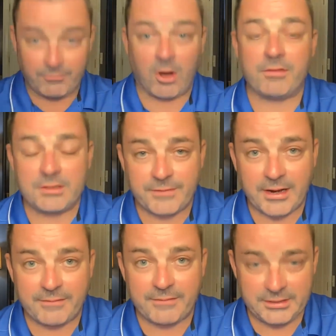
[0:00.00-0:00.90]
all these
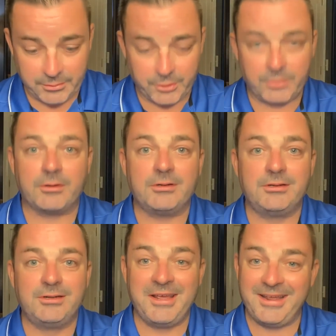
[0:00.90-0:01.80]
5 things they were doing.
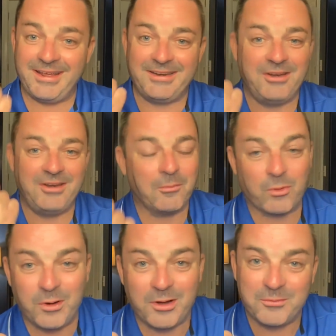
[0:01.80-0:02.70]
And number
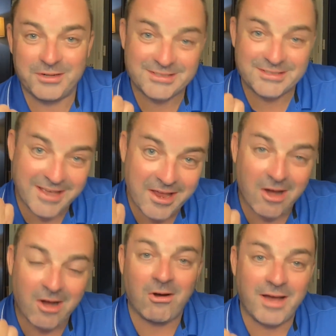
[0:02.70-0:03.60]
one was they
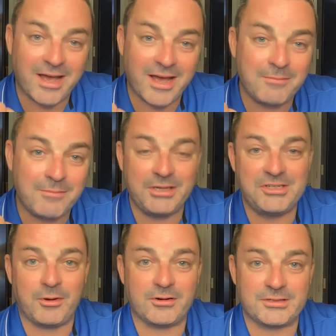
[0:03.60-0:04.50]
all had big
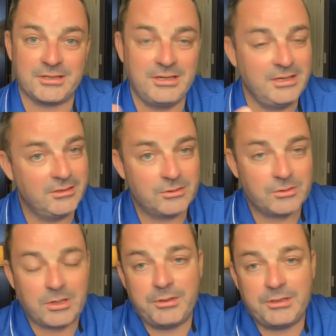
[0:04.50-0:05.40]
GMRs.
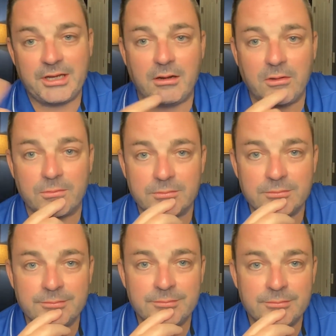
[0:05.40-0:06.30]
So I went and took out a loan.
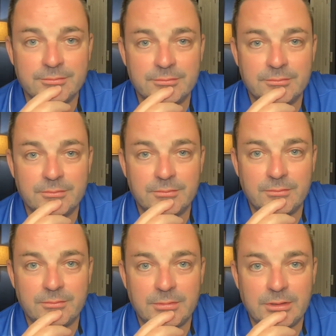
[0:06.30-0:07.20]

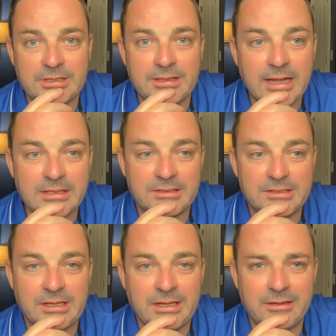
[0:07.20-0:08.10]
They said, that's
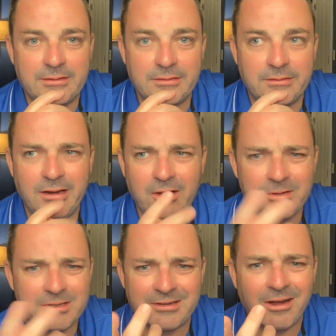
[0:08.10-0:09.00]
insane.
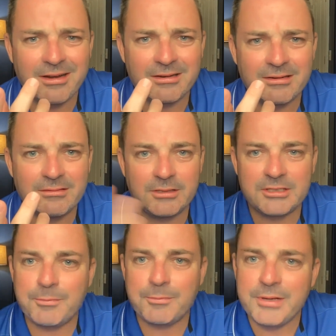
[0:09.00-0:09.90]
No, it's not.
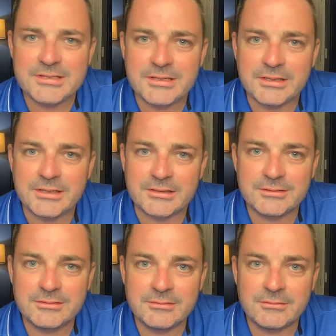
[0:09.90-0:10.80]
It's business.
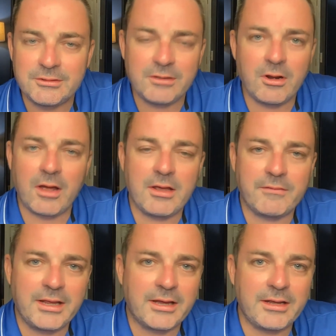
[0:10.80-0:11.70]
You have
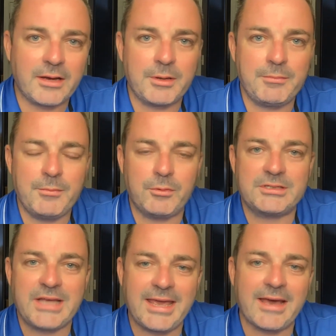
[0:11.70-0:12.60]
any idea how many people
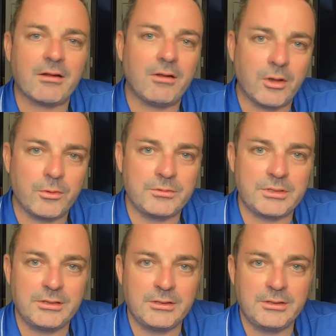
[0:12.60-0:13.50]
will take out a loan